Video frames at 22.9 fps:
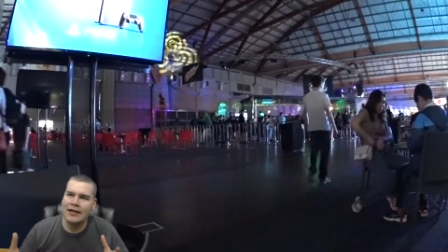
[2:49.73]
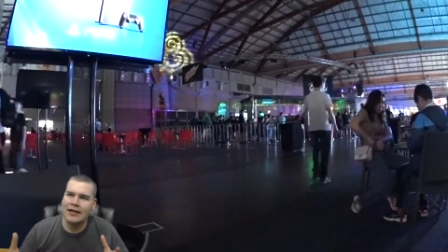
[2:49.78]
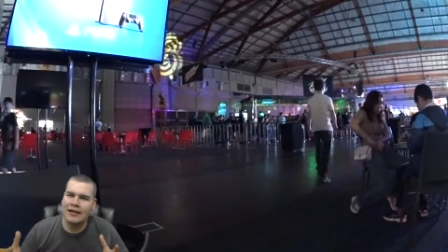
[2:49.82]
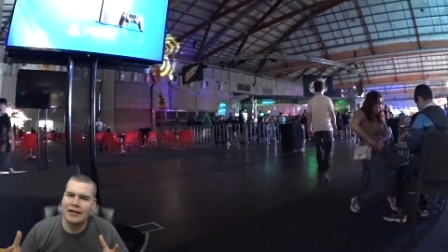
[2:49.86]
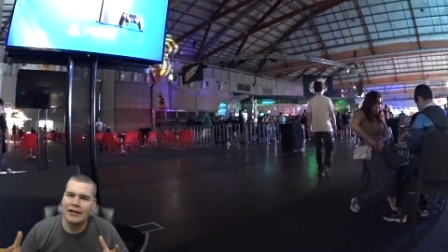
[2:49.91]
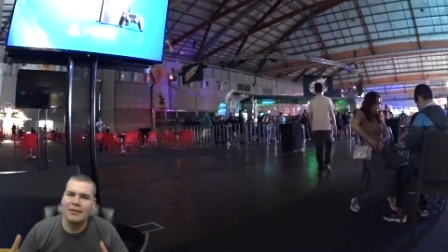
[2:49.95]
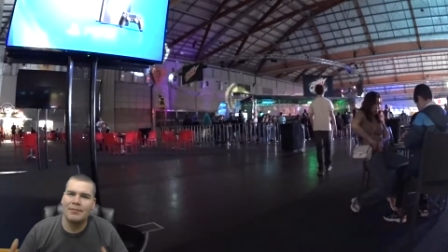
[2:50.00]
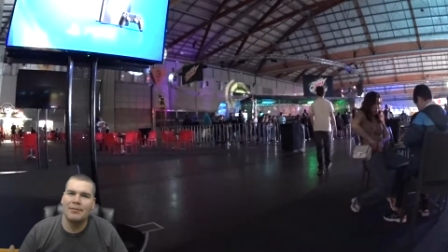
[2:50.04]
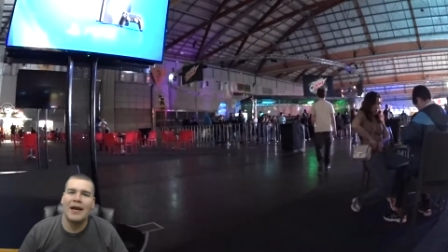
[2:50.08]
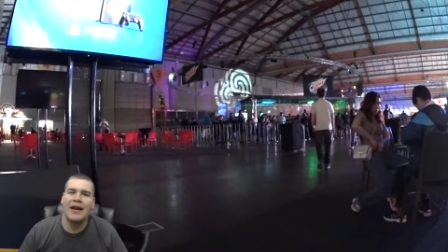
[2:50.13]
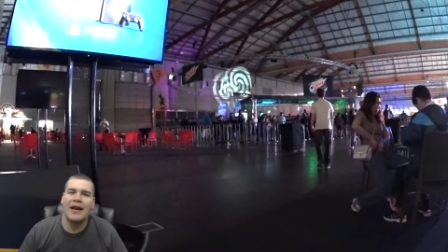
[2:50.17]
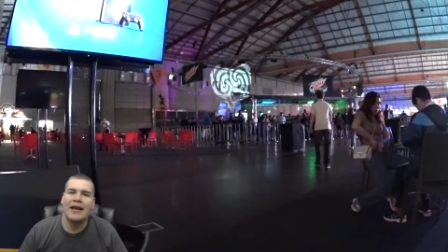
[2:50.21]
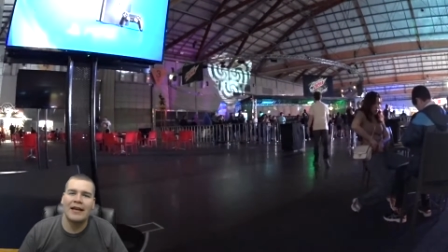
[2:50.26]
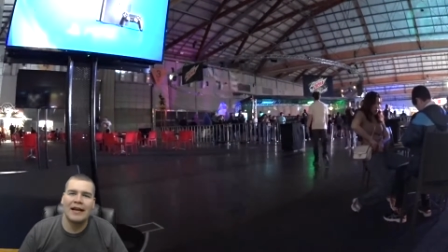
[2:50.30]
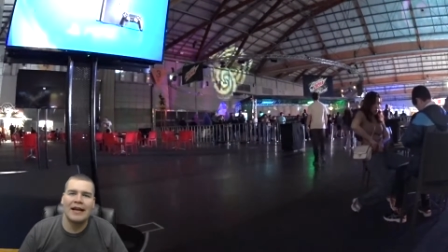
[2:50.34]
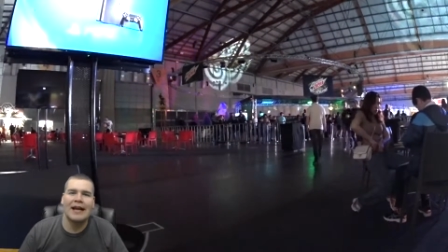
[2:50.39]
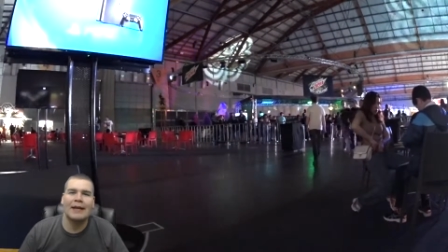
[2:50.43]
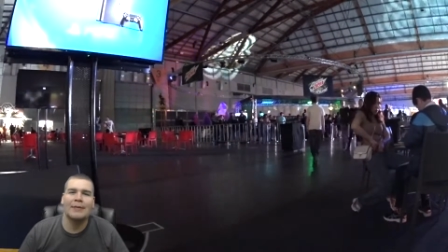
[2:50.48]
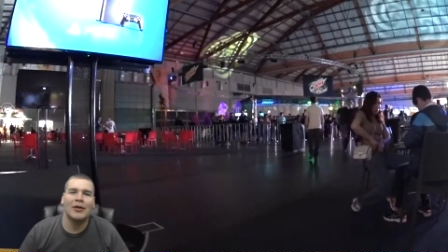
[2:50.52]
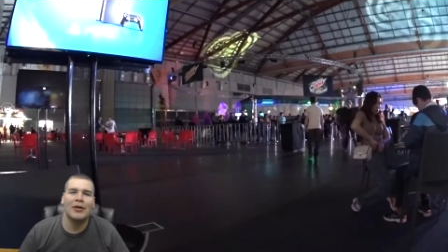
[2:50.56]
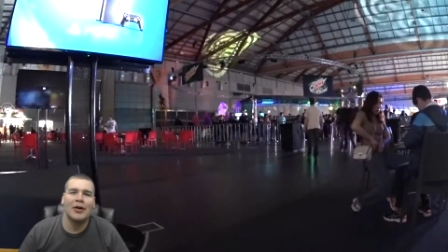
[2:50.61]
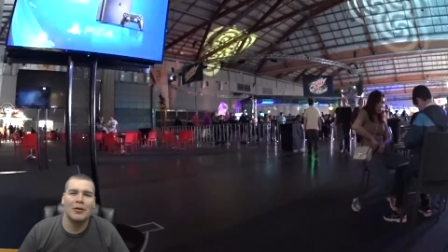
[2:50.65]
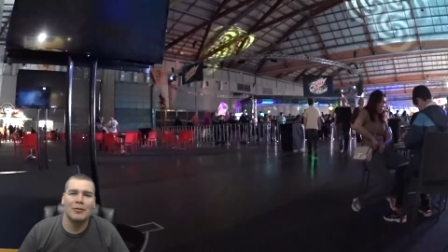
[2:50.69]
the Bandai
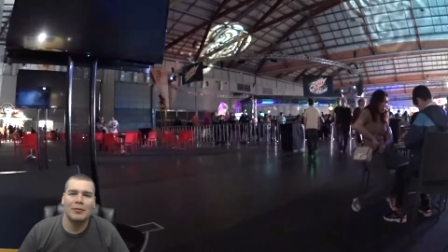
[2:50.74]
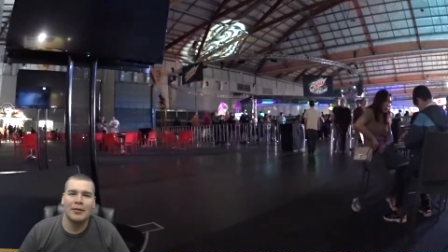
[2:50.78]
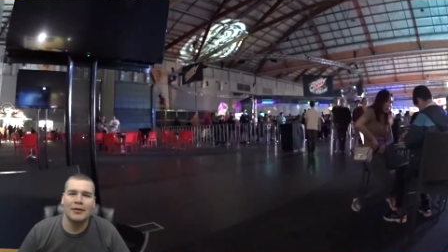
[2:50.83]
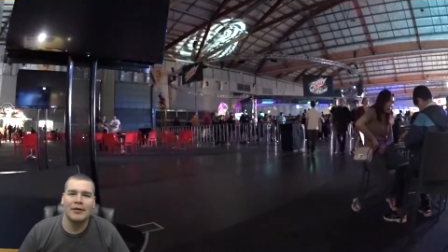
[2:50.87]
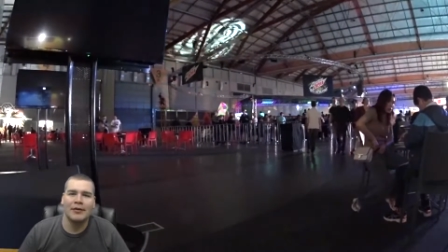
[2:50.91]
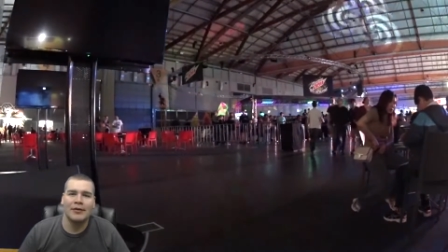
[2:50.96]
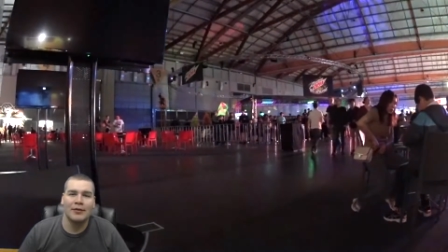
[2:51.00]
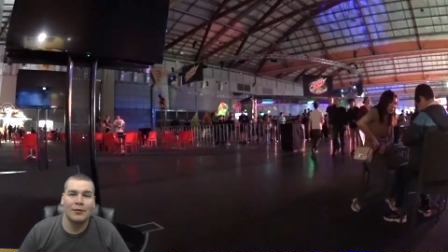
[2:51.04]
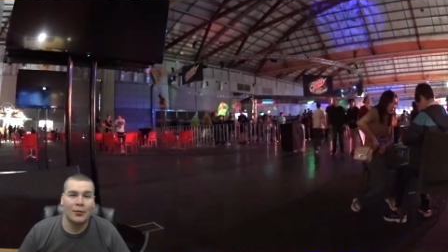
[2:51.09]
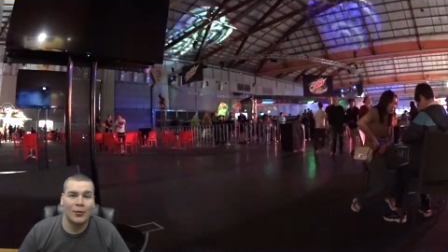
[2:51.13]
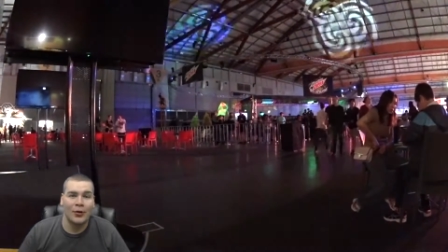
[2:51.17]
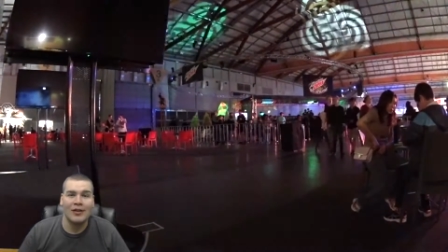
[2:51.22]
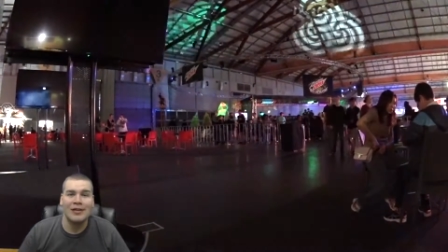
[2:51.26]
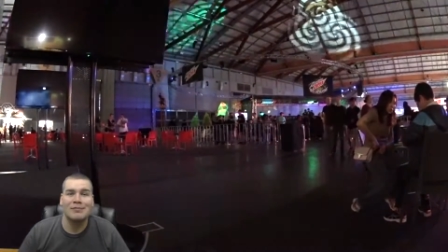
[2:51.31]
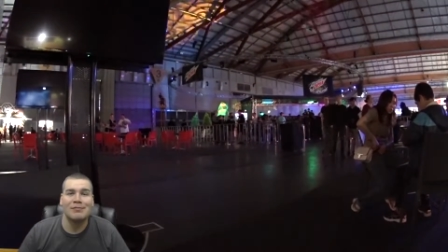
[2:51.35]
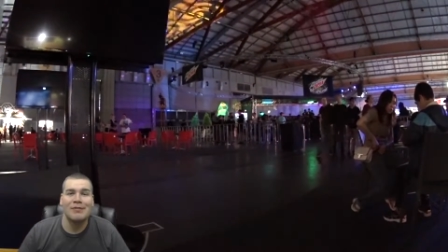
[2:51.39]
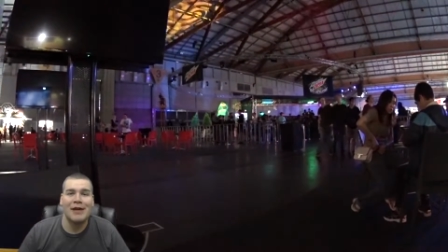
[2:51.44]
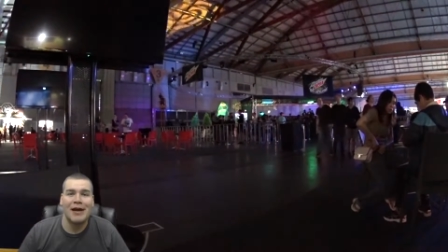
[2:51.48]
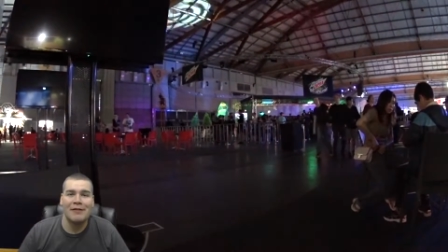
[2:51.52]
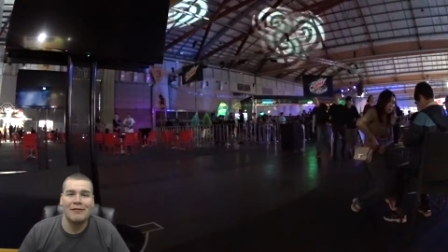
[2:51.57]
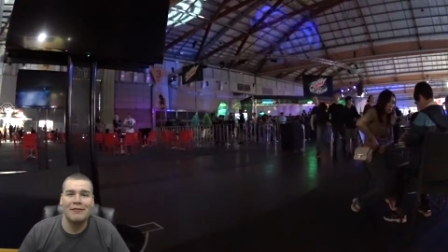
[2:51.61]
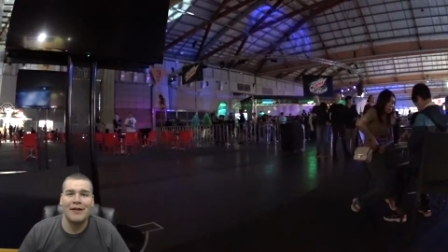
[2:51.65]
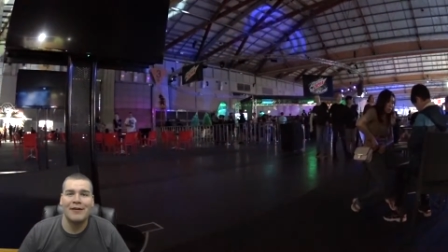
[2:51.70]
Namco booth was
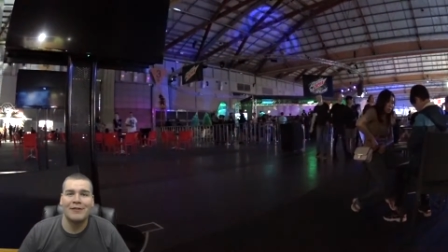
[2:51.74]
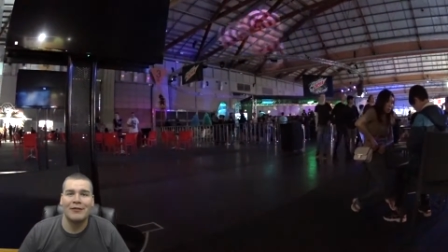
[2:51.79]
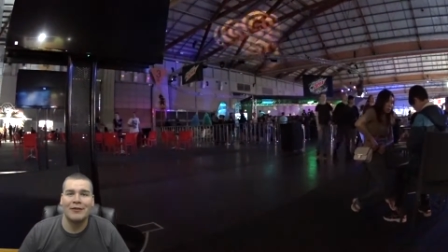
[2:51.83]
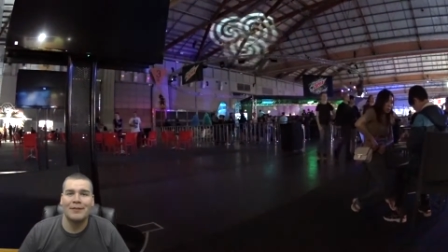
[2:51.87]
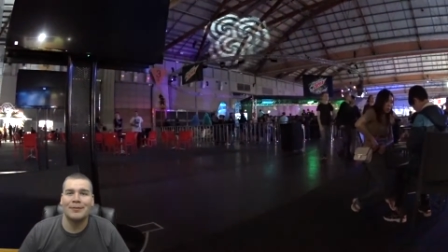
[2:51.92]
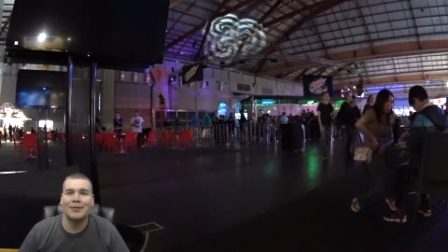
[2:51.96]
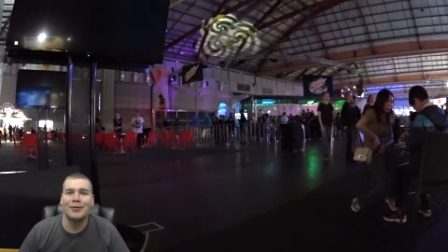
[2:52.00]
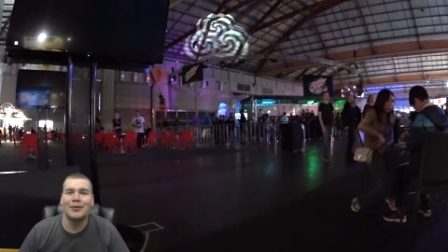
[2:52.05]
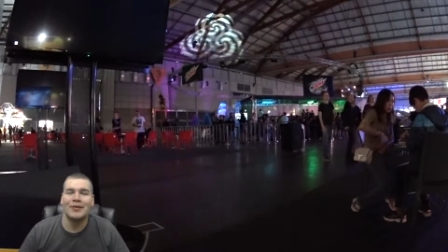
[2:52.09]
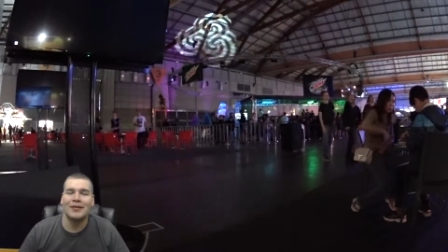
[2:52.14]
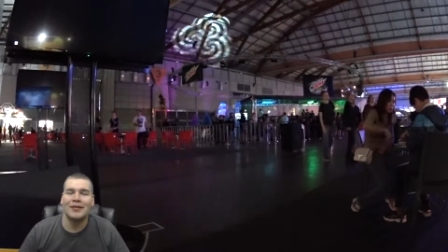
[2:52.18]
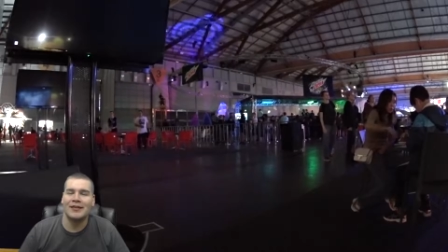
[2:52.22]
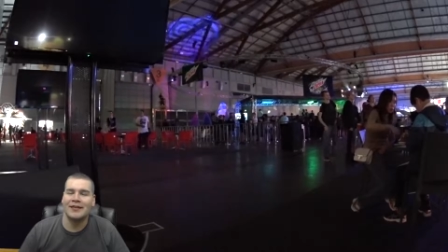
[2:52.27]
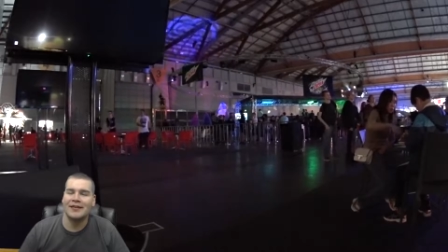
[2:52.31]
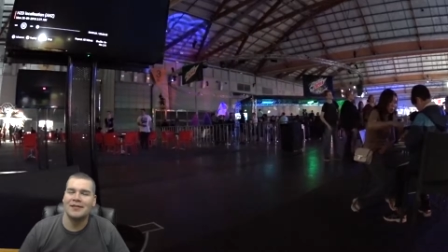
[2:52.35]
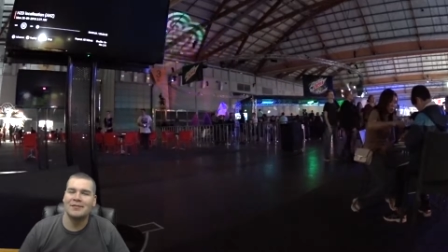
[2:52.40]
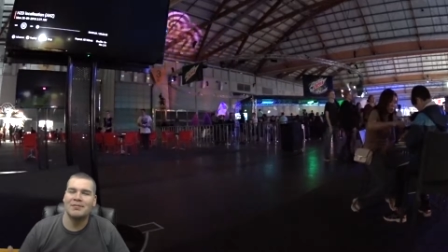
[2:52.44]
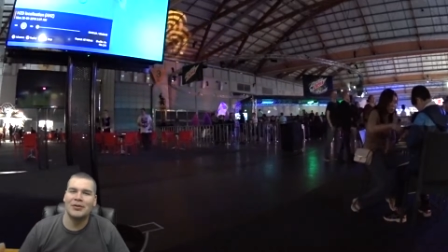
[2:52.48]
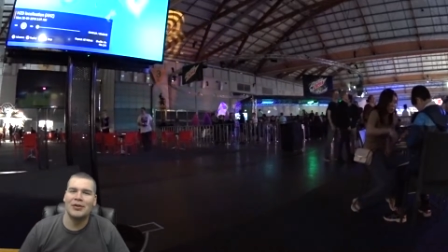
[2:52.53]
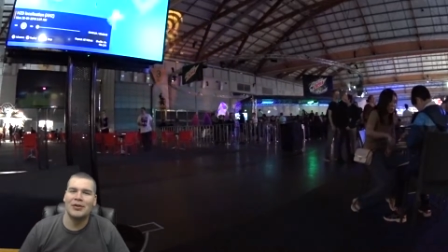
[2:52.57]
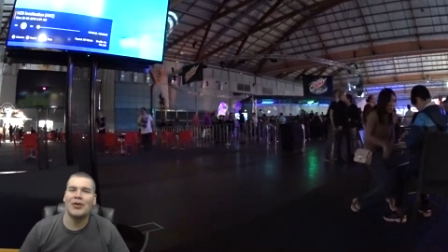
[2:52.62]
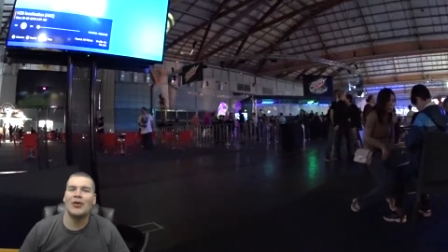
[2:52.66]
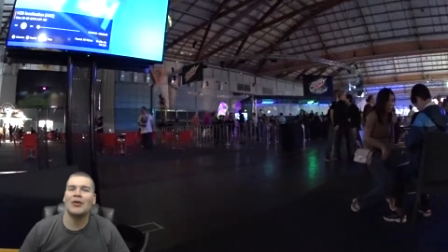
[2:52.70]
my favorite booth
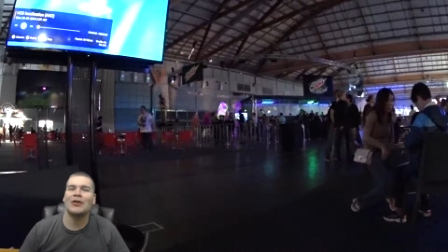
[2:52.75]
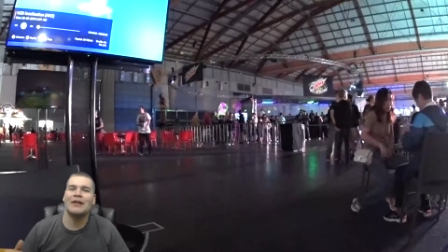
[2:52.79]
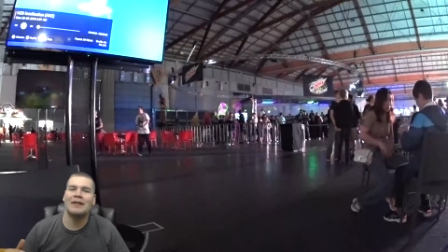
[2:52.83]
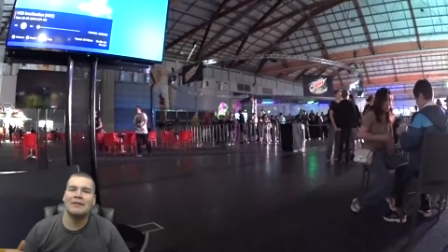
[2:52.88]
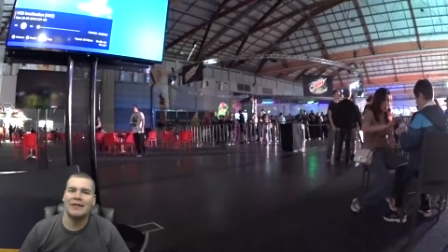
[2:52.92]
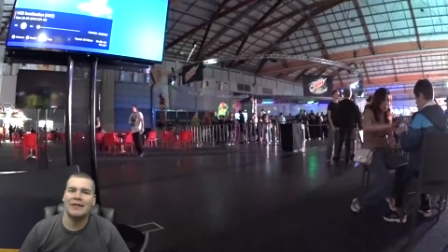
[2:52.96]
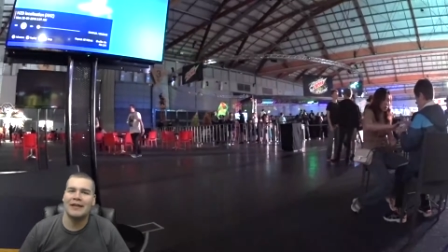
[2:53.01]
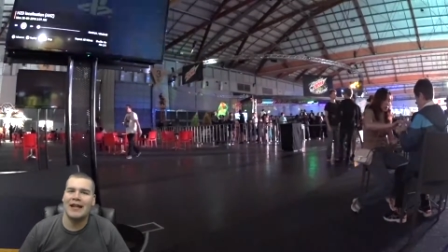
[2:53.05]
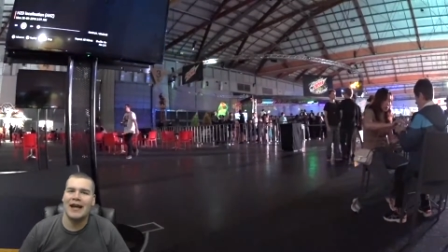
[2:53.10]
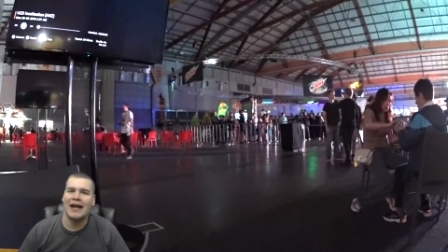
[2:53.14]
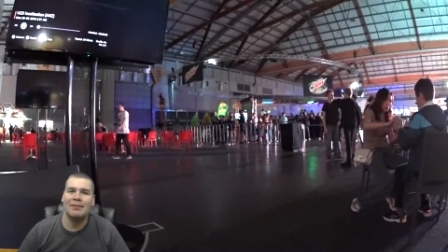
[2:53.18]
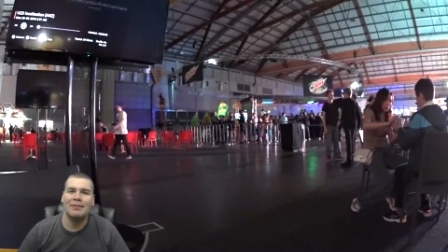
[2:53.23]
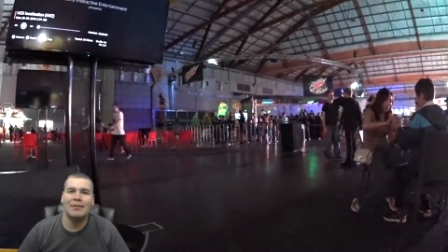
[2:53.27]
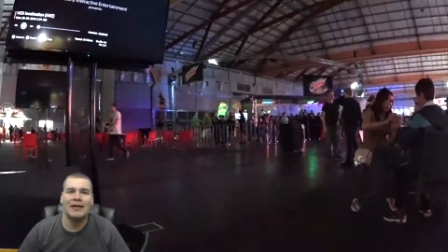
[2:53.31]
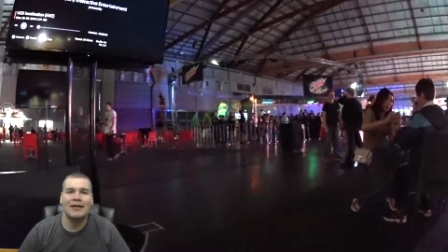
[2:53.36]
purely for that,